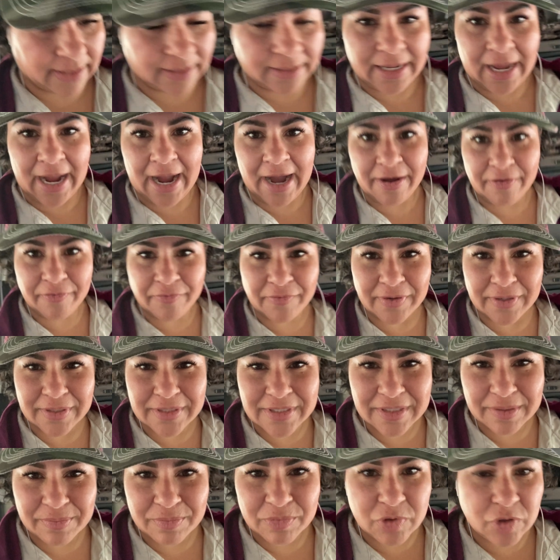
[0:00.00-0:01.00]
laugh and
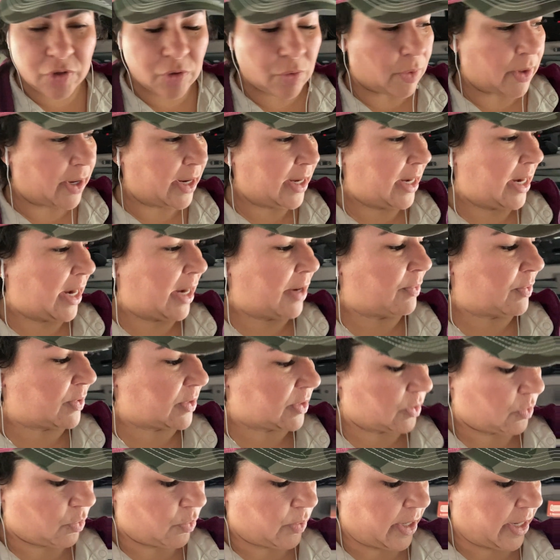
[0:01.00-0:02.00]
some joy, I was
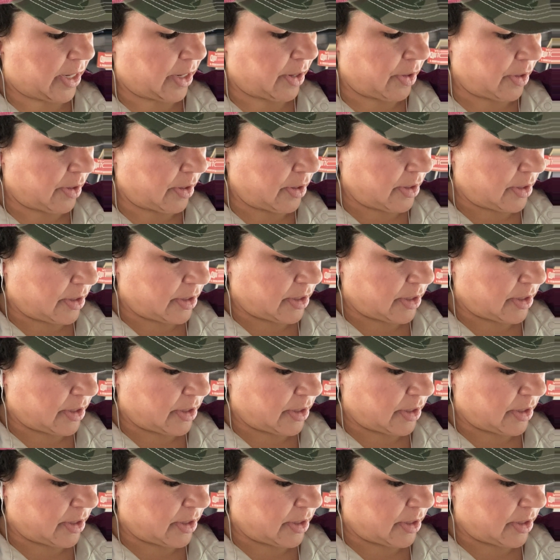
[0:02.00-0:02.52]
aware